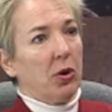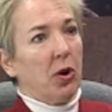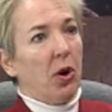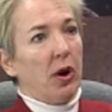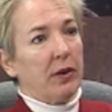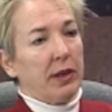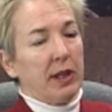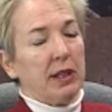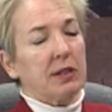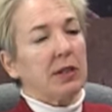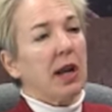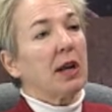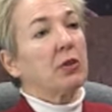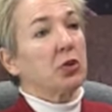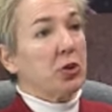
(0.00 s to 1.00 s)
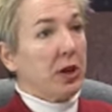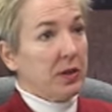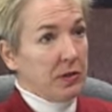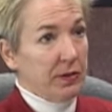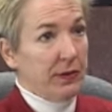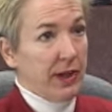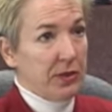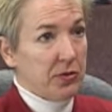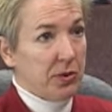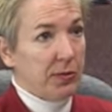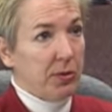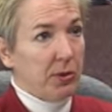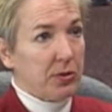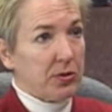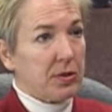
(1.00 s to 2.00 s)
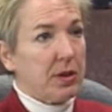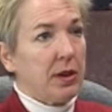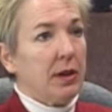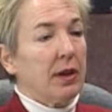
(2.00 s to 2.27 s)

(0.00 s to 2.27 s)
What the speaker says: gardening. It's not just vegetables,